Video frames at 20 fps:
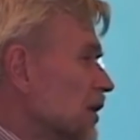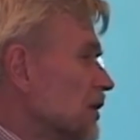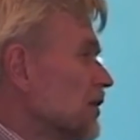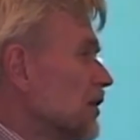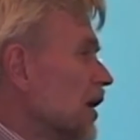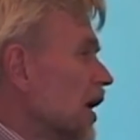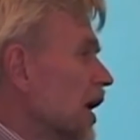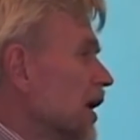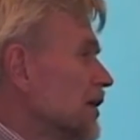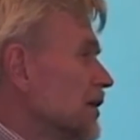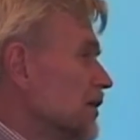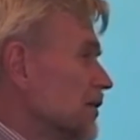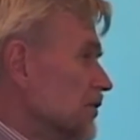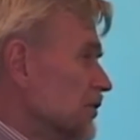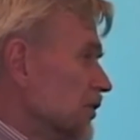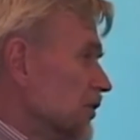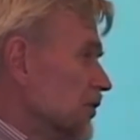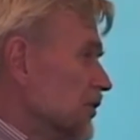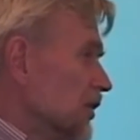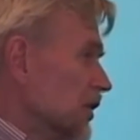a lot
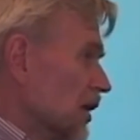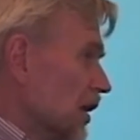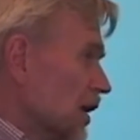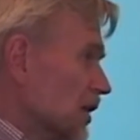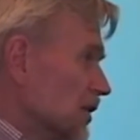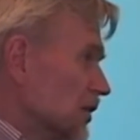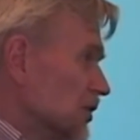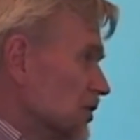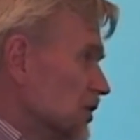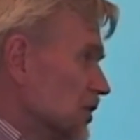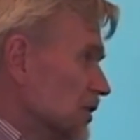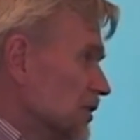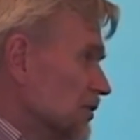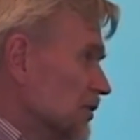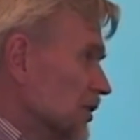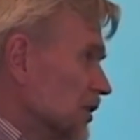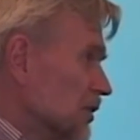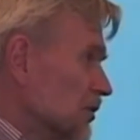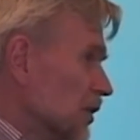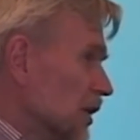of the theology
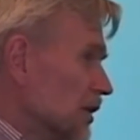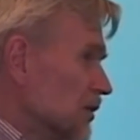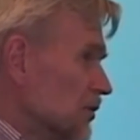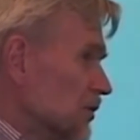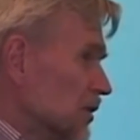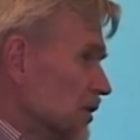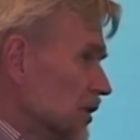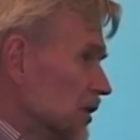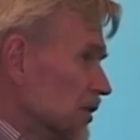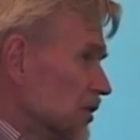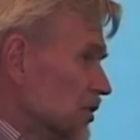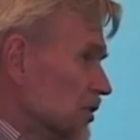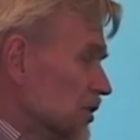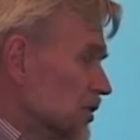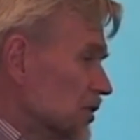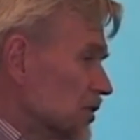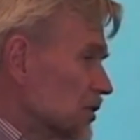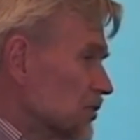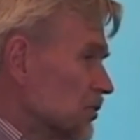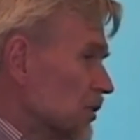of the great
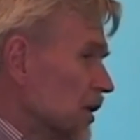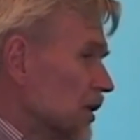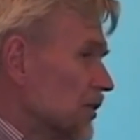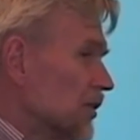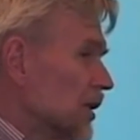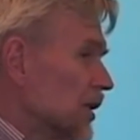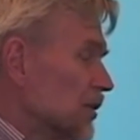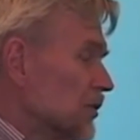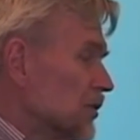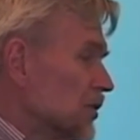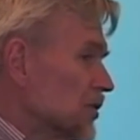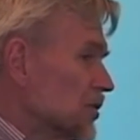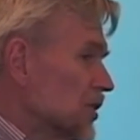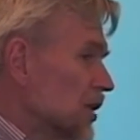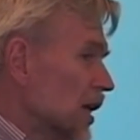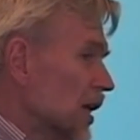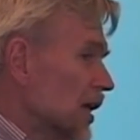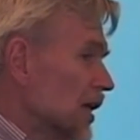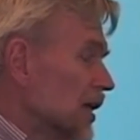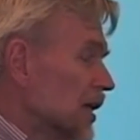religions, where they would
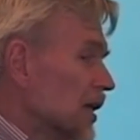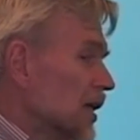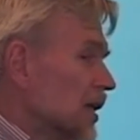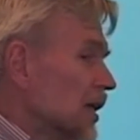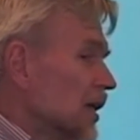say